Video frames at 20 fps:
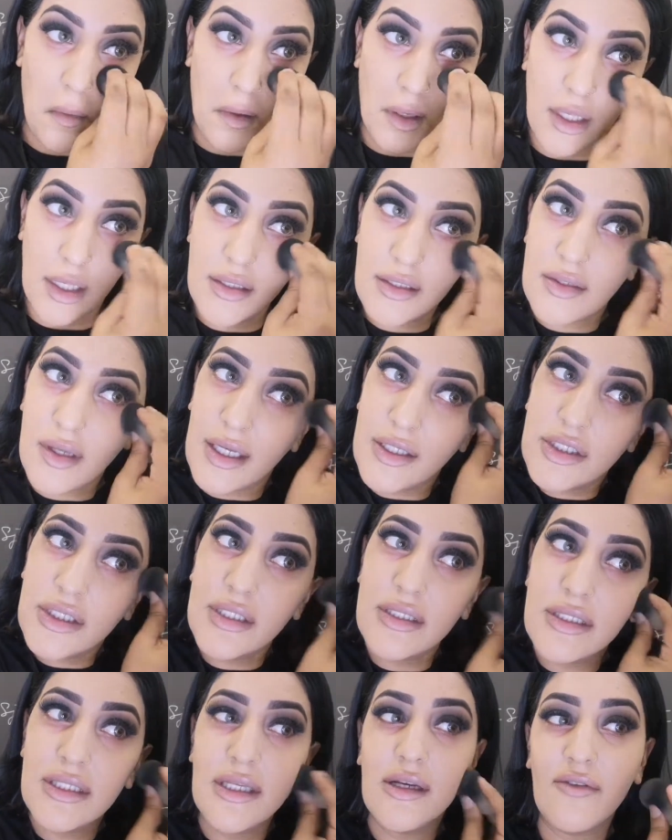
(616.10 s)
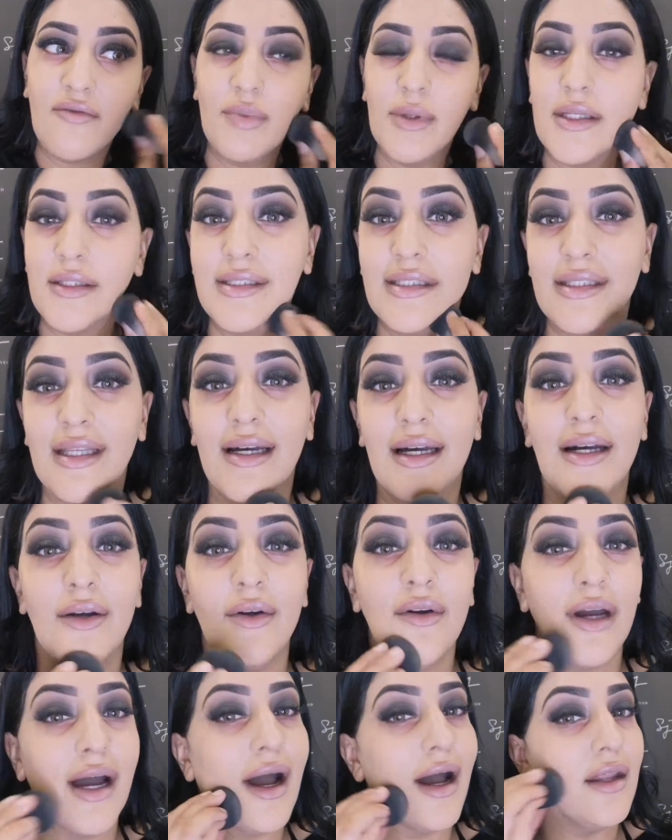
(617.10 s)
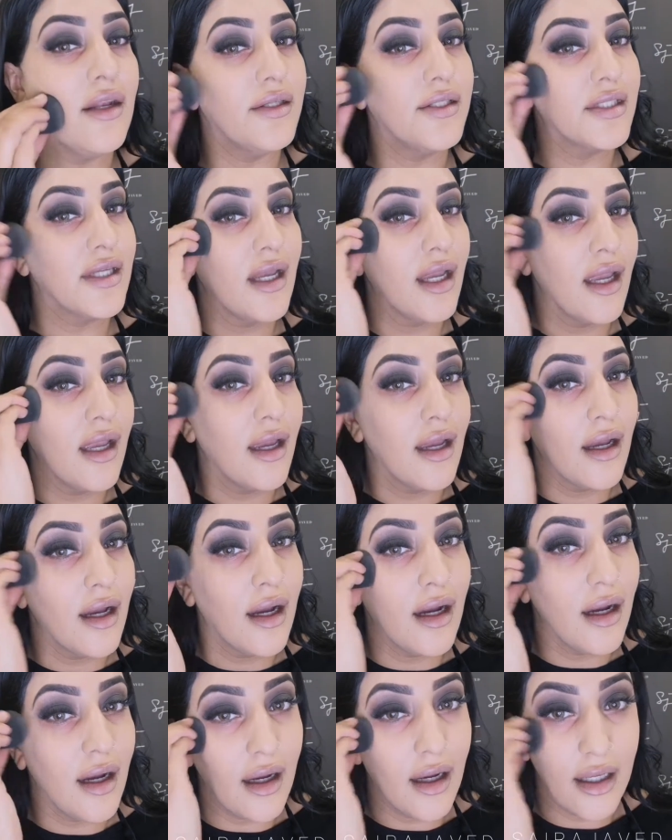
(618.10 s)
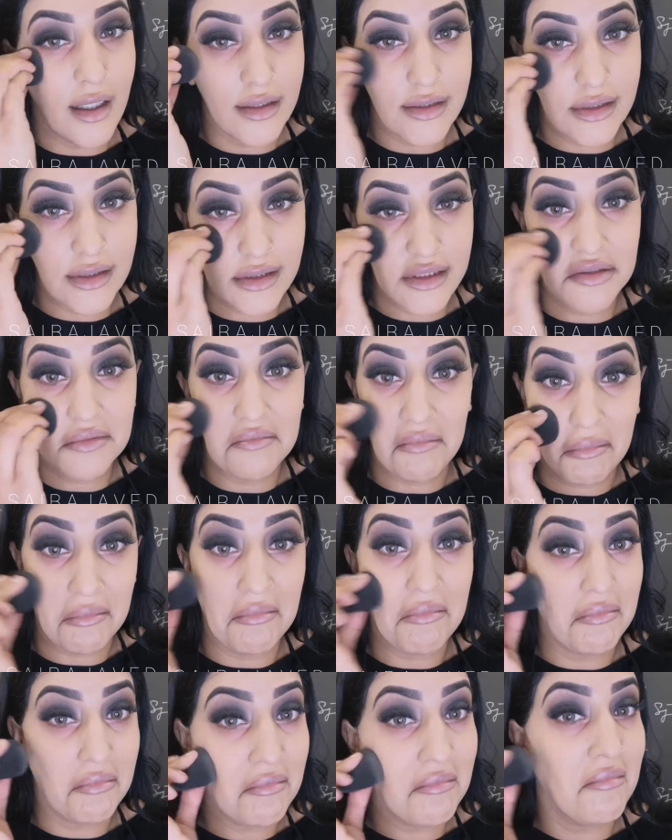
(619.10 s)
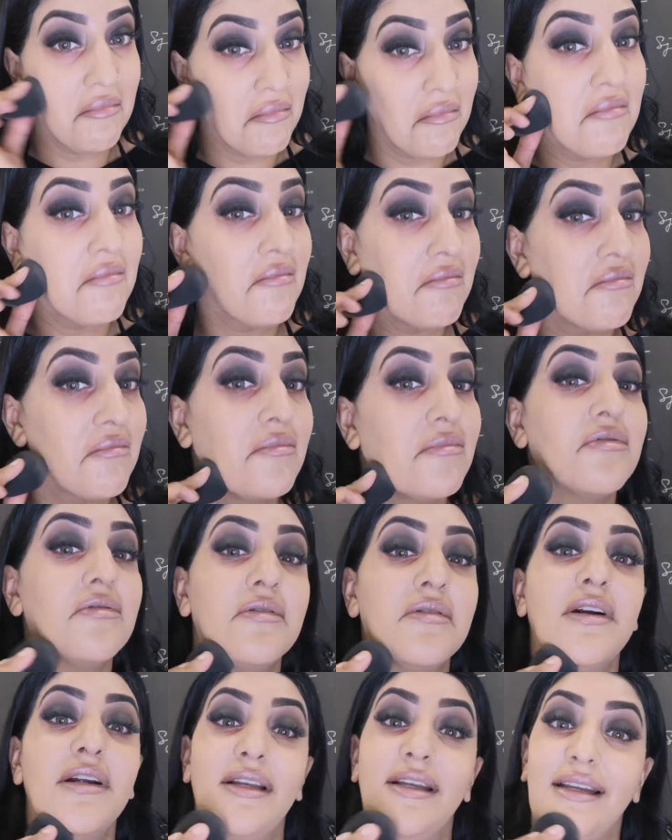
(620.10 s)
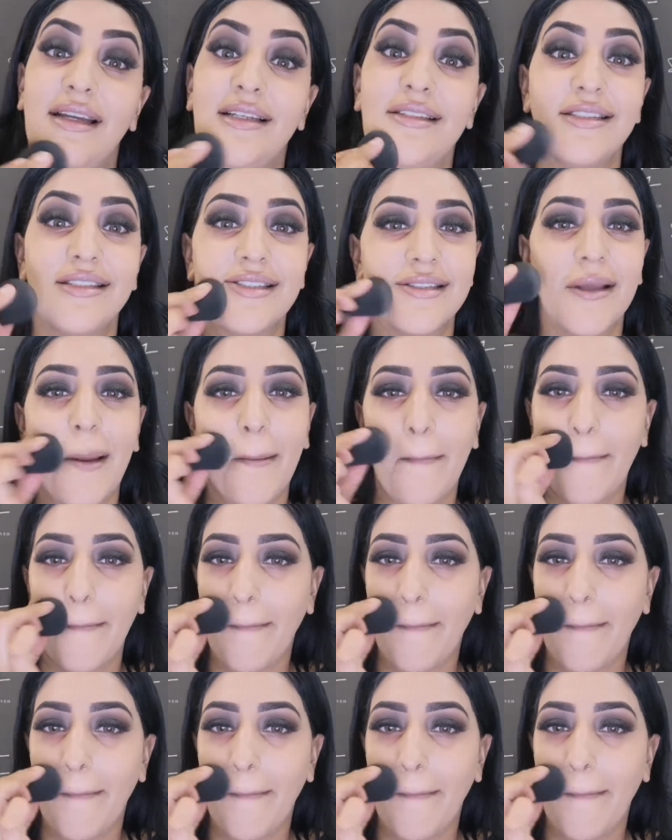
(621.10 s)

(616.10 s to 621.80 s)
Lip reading: Okay, so as you can see, I've blended that out, and it's pretty nice.